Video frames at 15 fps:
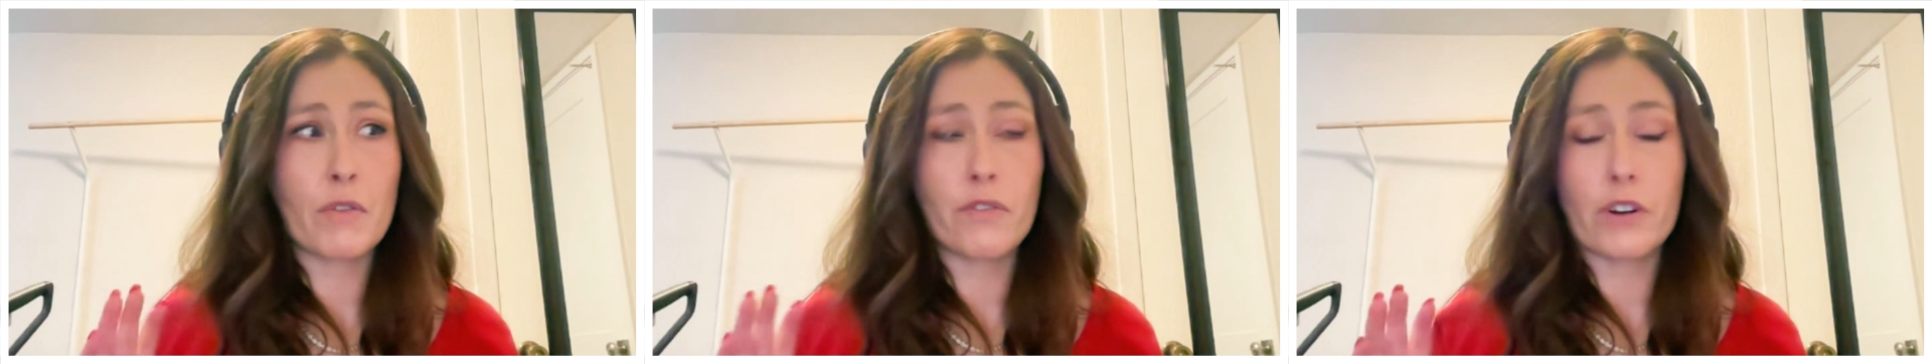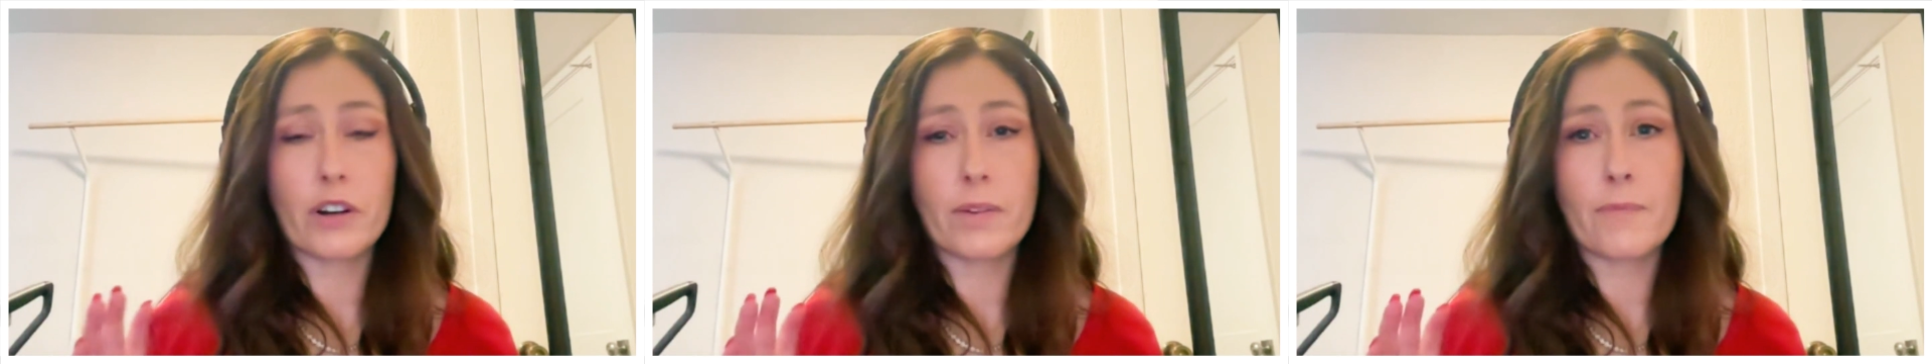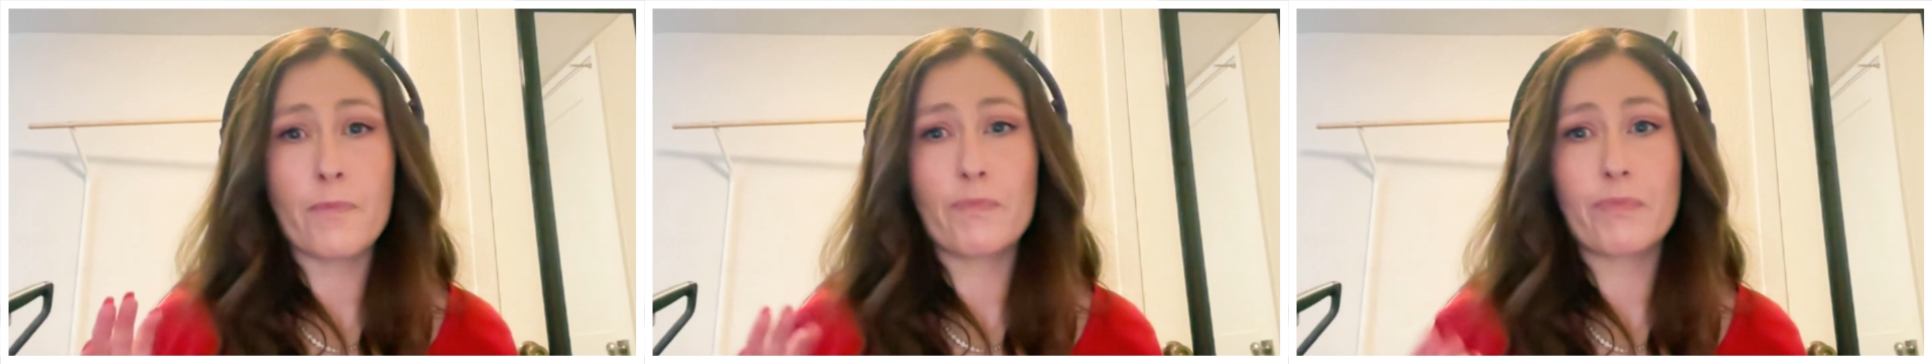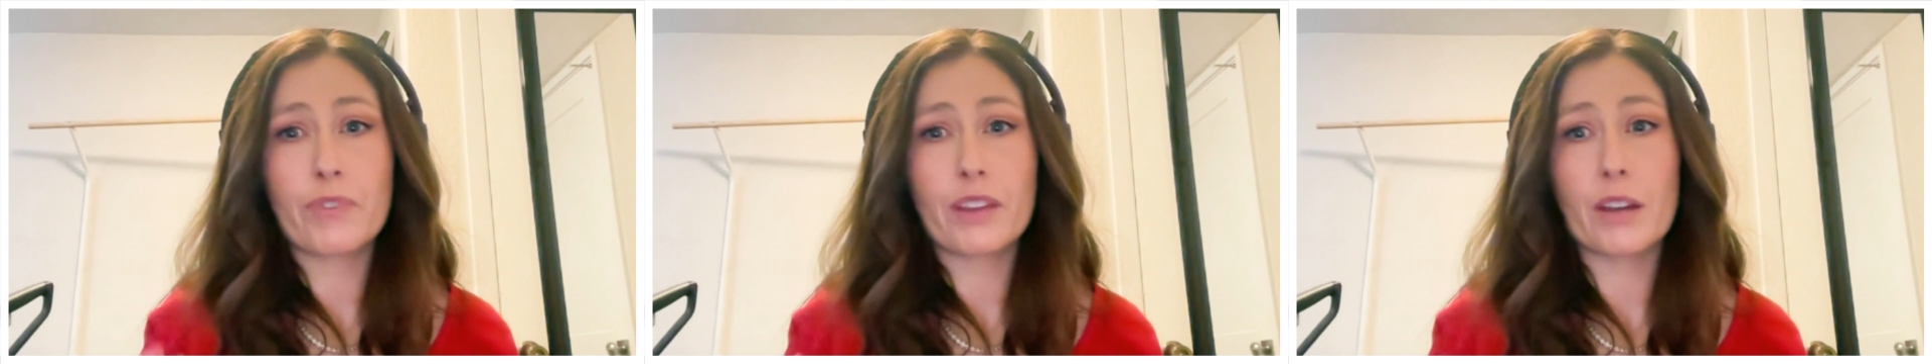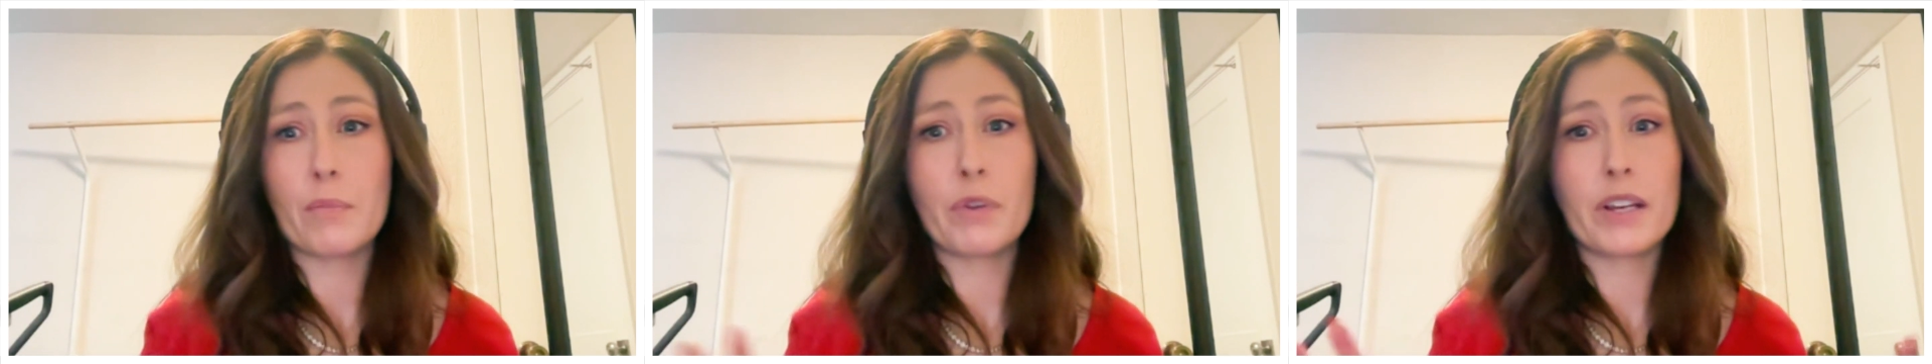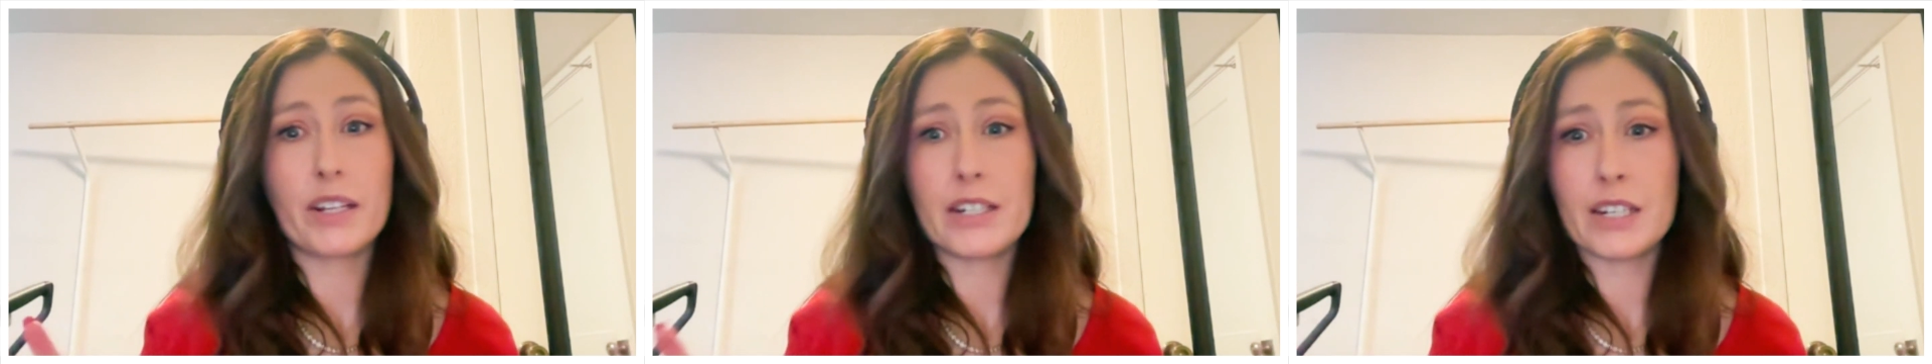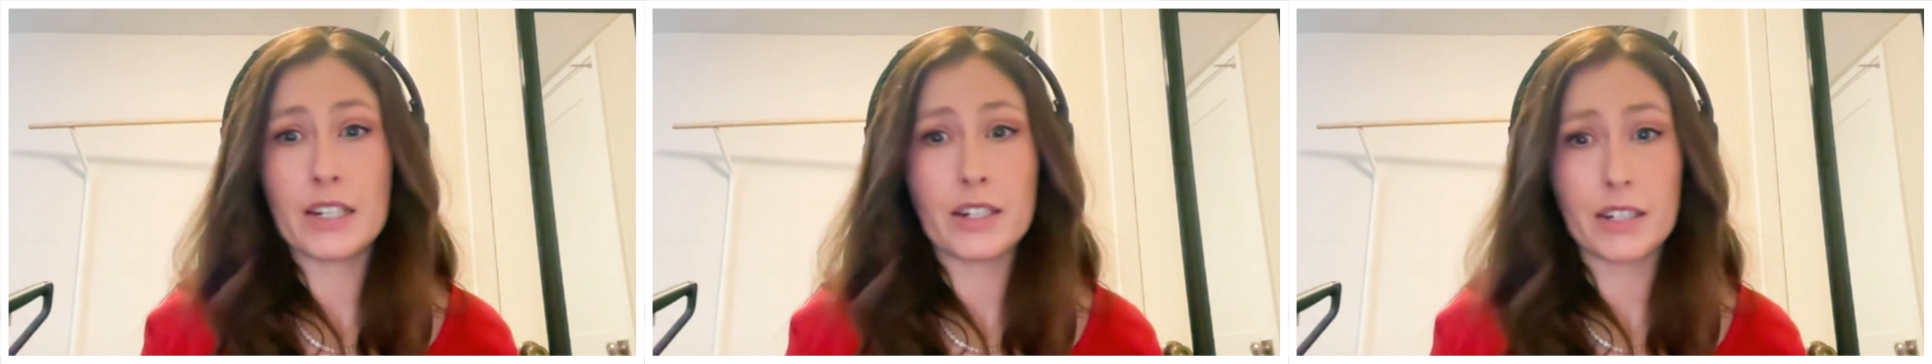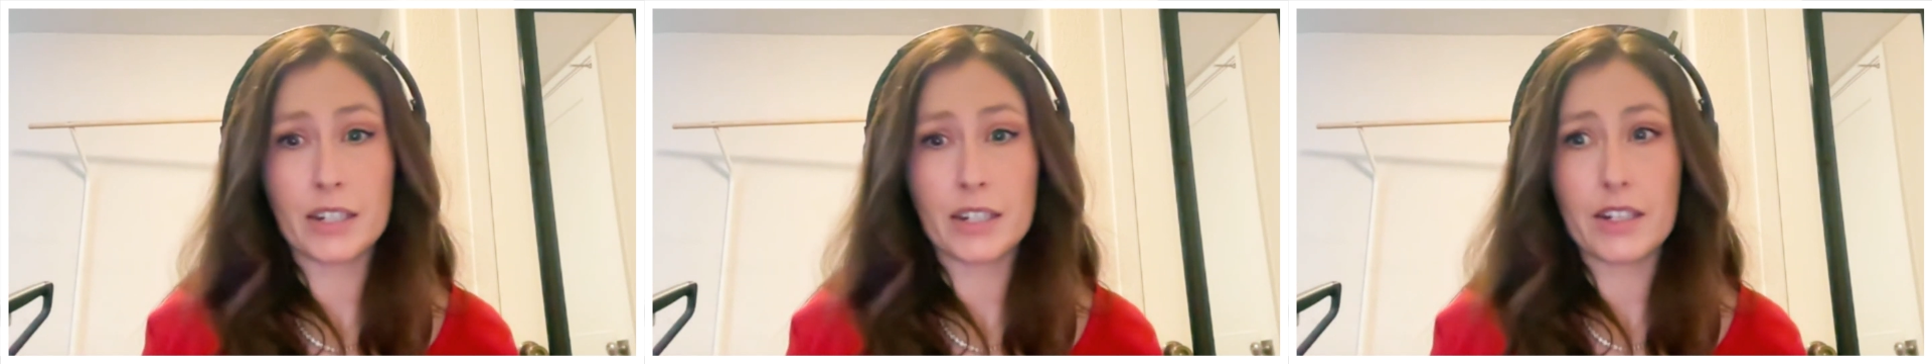over and play
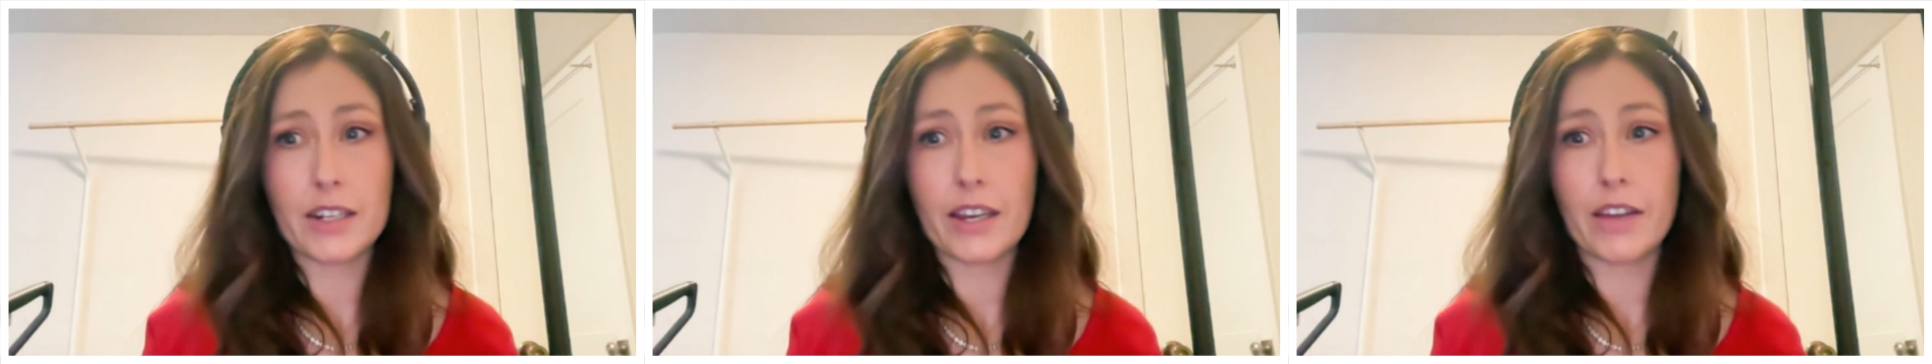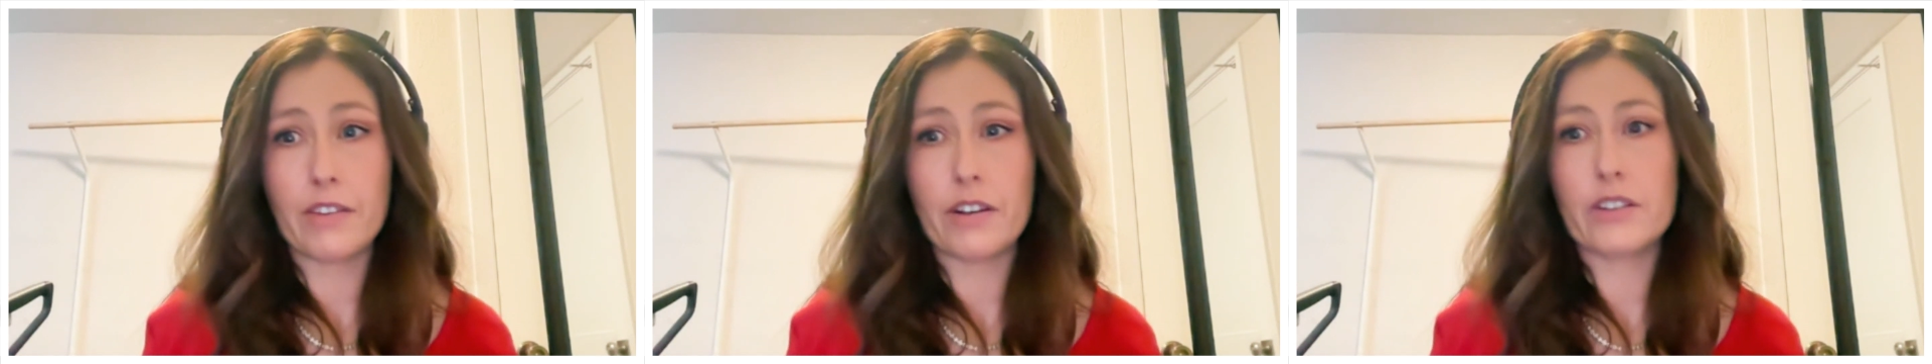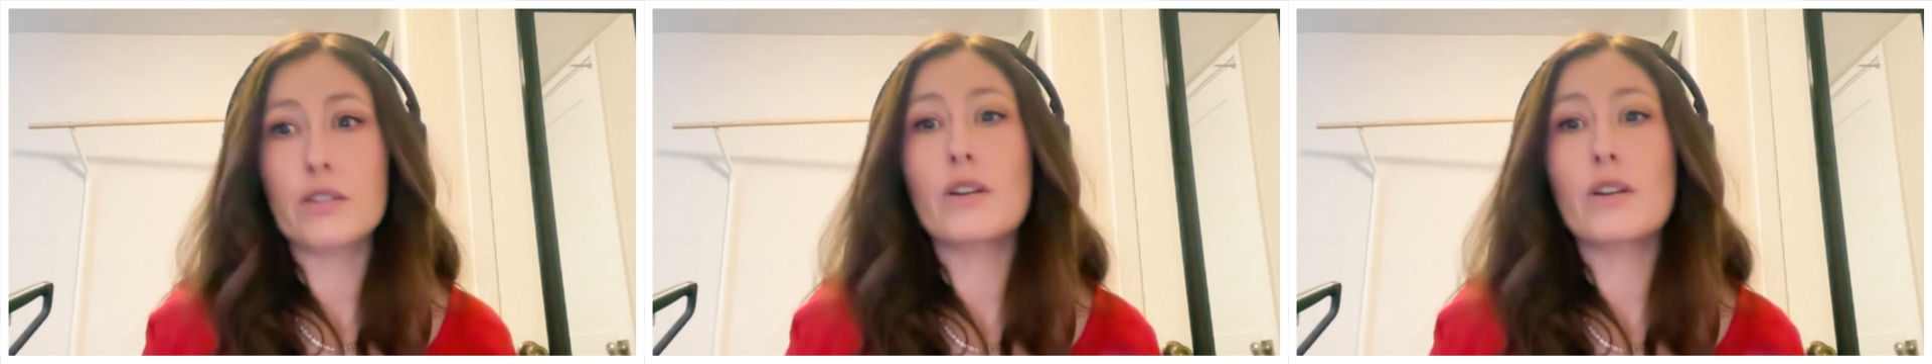D&D together.